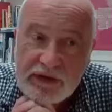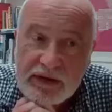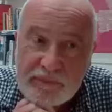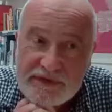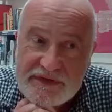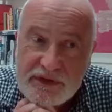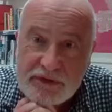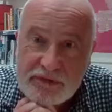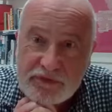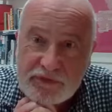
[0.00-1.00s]
what happens
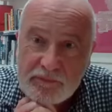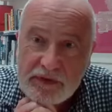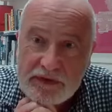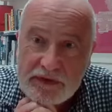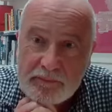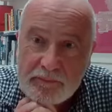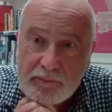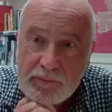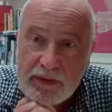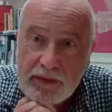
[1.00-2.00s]
here, if you don't mind.
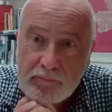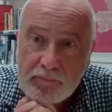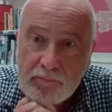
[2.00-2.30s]
Yeah.